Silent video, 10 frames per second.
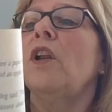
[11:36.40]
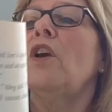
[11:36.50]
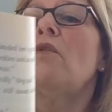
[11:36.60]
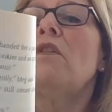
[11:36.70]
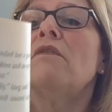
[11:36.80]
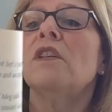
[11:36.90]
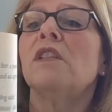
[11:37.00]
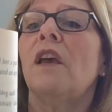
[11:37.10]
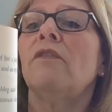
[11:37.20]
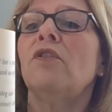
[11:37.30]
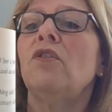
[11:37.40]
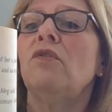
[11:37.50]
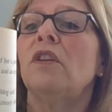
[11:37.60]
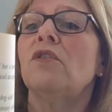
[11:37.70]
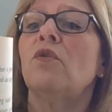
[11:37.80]
to go over this
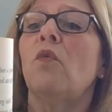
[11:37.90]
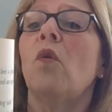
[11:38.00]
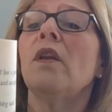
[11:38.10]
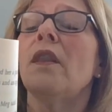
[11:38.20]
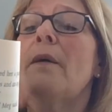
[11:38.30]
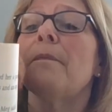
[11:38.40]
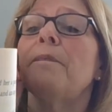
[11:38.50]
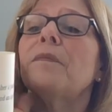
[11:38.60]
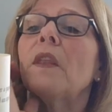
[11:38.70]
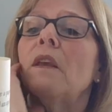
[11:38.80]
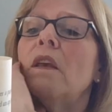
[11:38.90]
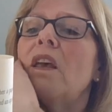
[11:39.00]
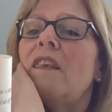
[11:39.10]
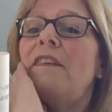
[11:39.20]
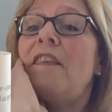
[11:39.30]
afternoon is to warn them."
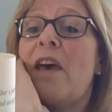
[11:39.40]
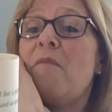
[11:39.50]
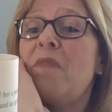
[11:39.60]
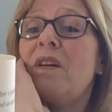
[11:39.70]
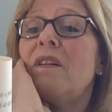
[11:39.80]
"Them?"